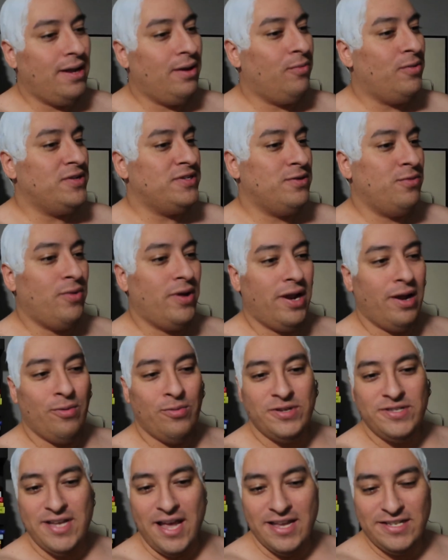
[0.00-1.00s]
It wasn't what I
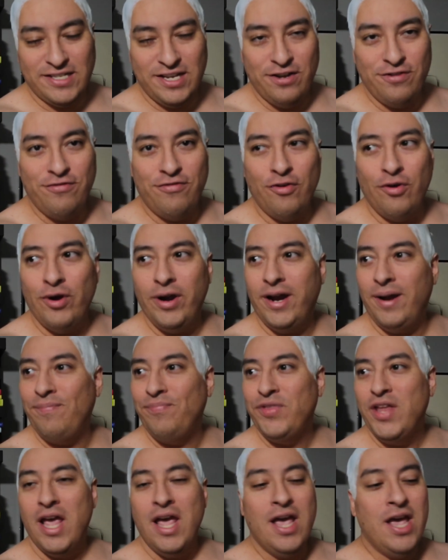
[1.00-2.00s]
was asking for.